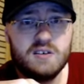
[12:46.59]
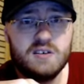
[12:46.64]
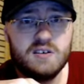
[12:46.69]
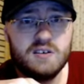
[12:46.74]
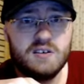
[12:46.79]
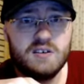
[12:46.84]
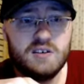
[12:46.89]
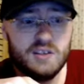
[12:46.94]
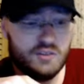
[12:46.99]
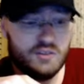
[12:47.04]

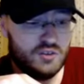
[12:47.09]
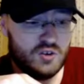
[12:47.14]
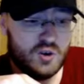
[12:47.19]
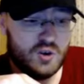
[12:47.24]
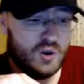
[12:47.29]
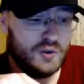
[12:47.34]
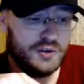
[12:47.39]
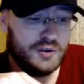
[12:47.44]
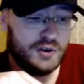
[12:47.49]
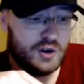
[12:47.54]
Because you know
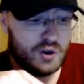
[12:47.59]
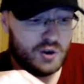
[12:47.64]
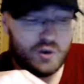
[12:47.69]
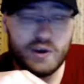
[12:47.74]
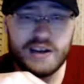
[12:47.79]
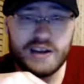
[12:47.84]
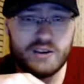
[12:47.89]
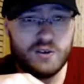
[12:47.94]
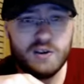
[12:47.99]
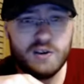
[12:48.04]
the girl ain't
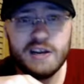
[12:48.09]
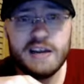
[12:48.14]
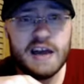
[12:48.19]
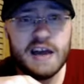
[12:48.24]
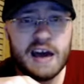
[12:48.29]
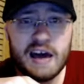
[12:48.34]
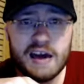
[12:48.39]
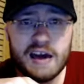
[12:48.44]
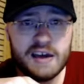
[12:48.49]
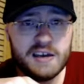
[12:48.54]
going to
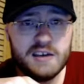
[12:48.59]
die.